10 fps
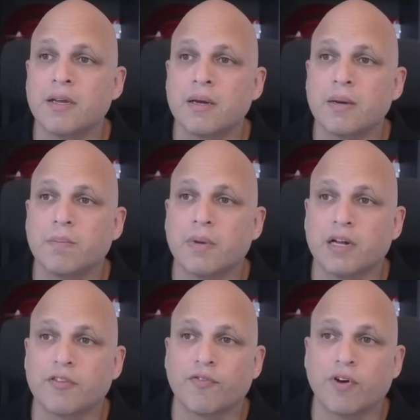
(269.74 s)

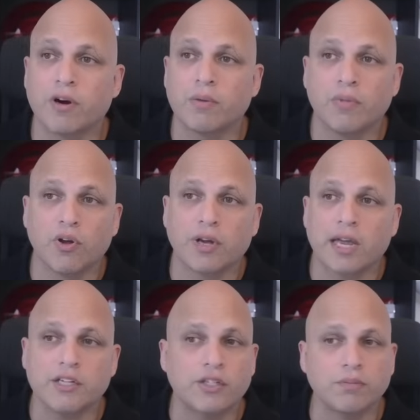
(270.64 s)
but for
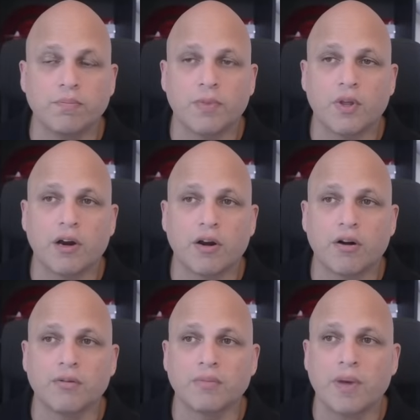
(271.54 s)
location, not at
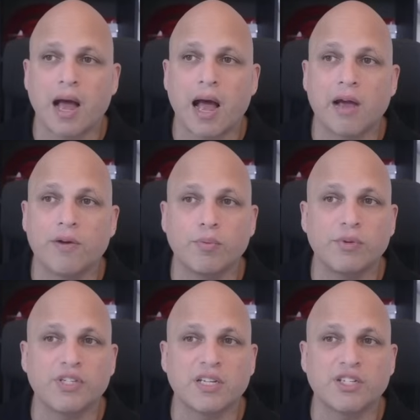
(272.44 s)
all. I will
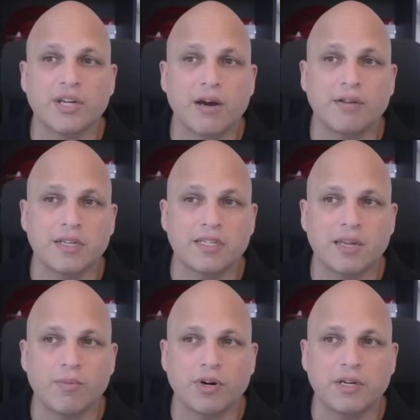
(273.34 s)
be just sharing the
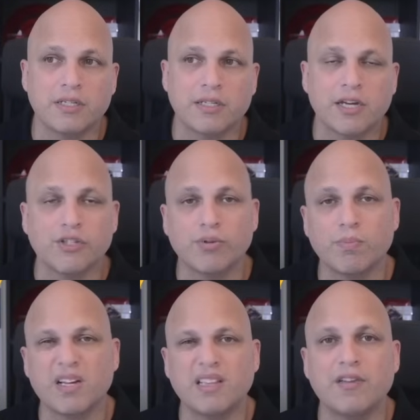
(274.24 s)
same organization,
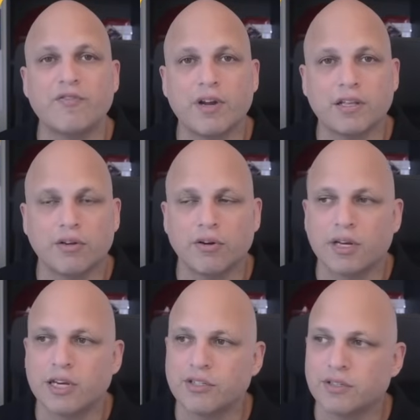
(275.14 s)
but different
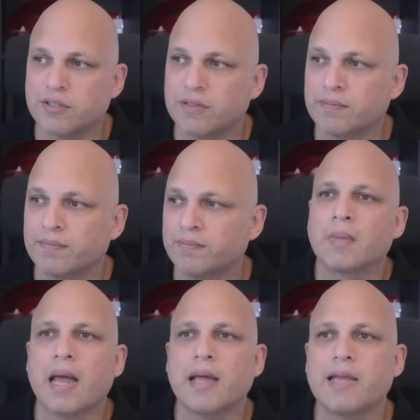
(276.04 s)
locations.
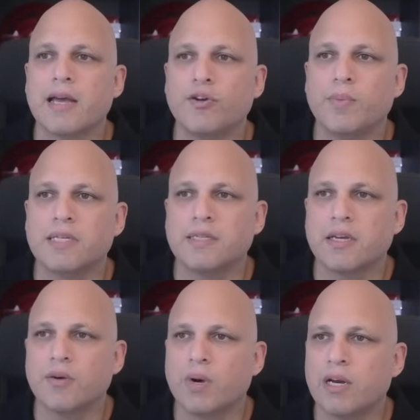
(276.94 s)
And then you may
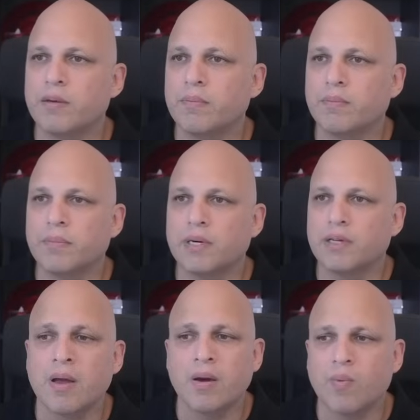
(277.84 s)
say, Wally,
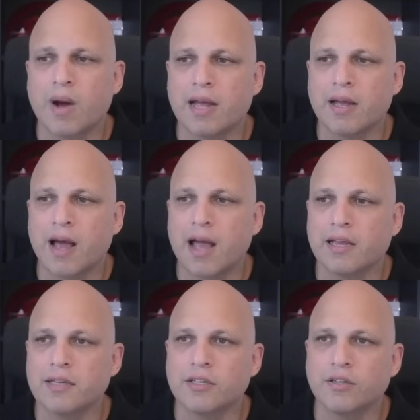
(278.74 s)
but why? I
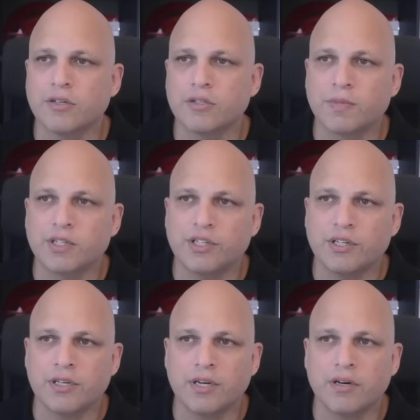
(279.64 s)
can see those
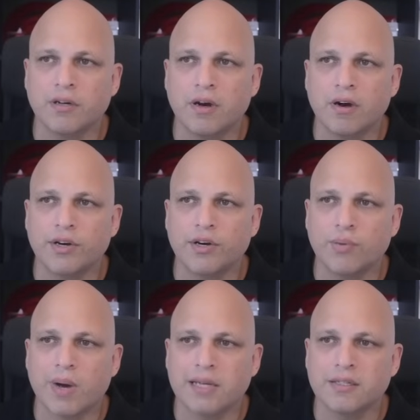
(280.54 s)
machines here on New
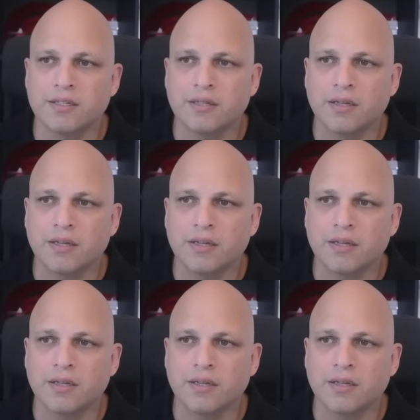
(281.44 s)
West,